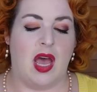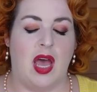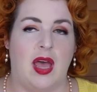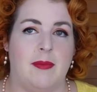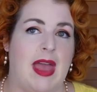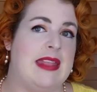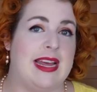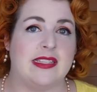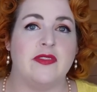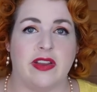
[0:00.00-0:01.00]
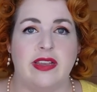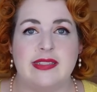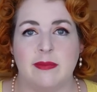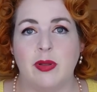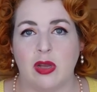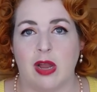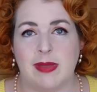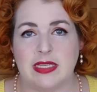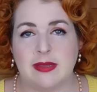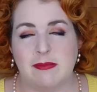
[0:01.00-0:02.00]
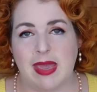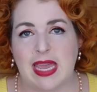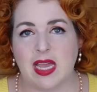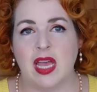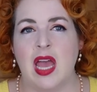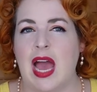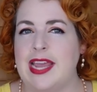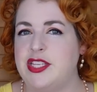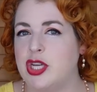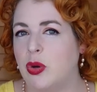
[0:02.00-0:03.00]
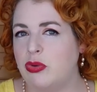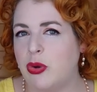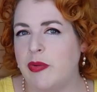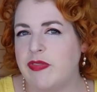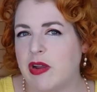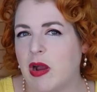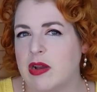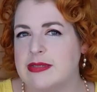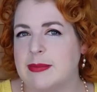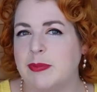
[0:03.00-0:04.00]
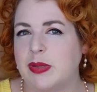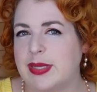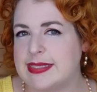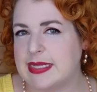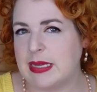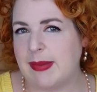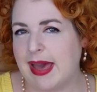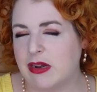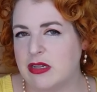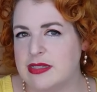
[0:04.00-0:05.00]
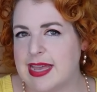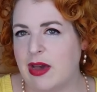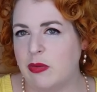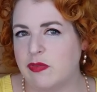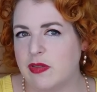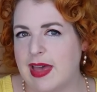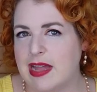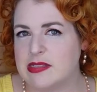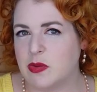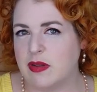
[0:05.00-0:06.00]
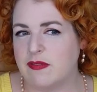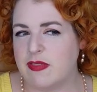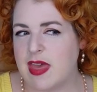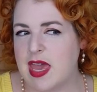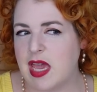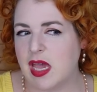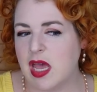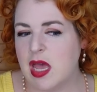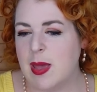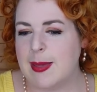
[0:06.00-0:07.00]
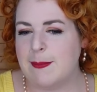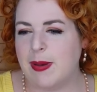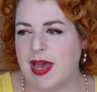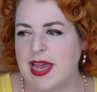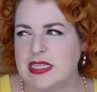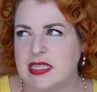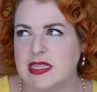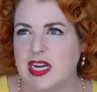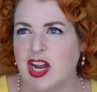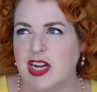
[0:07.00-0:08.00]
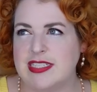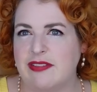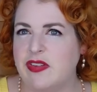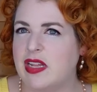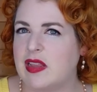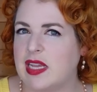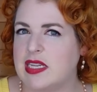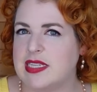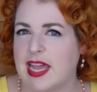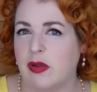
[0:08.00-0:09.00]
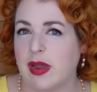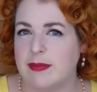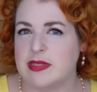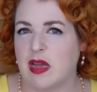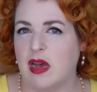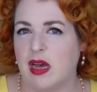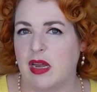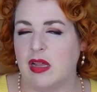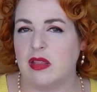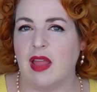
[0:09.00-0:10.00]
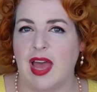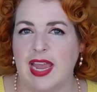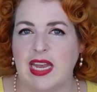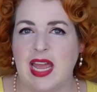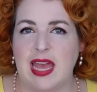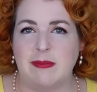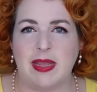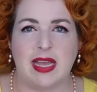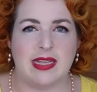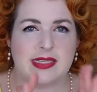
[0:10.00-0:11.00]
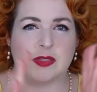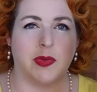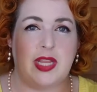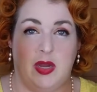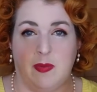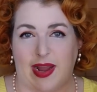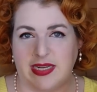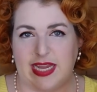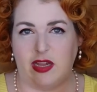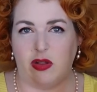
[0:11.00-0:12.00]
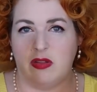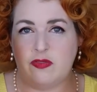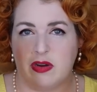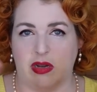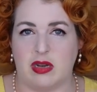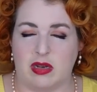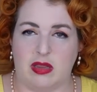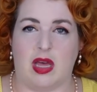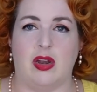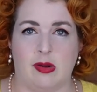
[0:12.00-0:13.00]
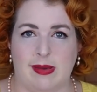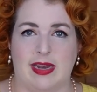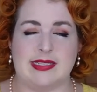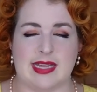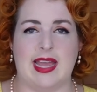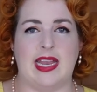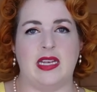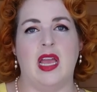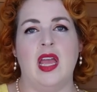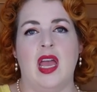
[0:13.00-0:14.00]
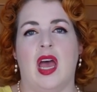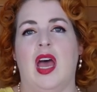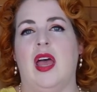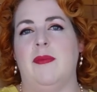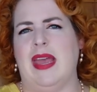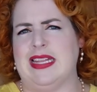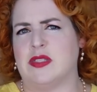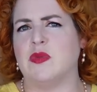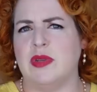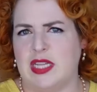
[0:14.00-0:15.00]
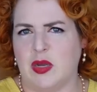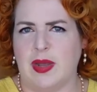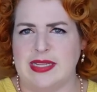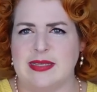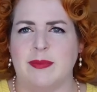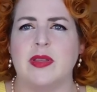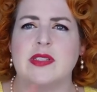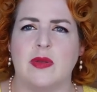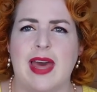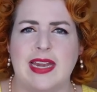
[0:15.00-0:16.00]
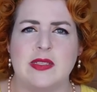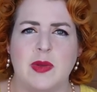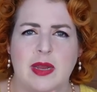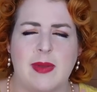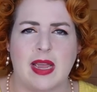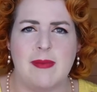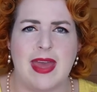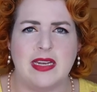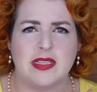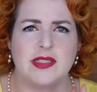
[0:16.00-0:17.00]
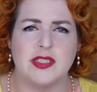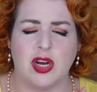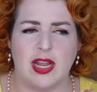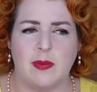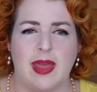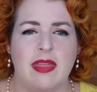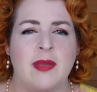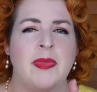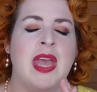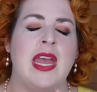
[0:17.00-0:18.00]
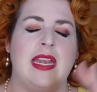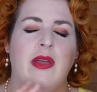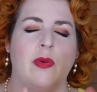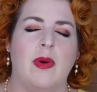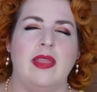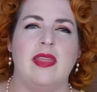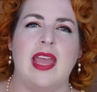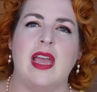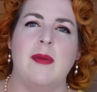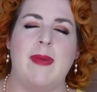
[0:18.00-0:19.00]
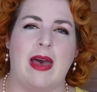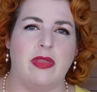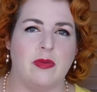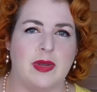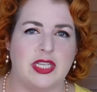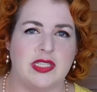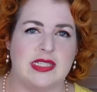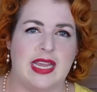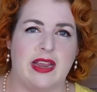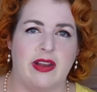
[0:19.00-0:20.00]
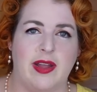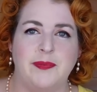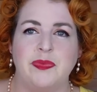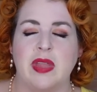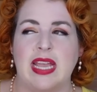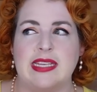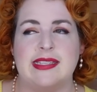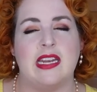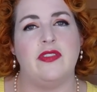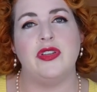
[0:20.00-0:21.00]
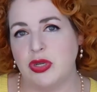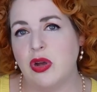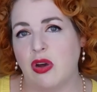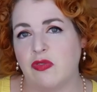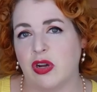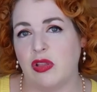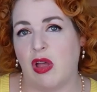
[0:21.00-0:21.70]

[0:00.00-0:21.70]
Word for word: Um, and that's a very simple garment to make. I don't know if there are simplicity patterns out for that sort of thing but there are definitely diagrams online and because it's really a rectangle for the underbodice kind, um, it's really quite simple. So that is what I recommend starting with. Now the one thing about the Regency era is that if you do go for a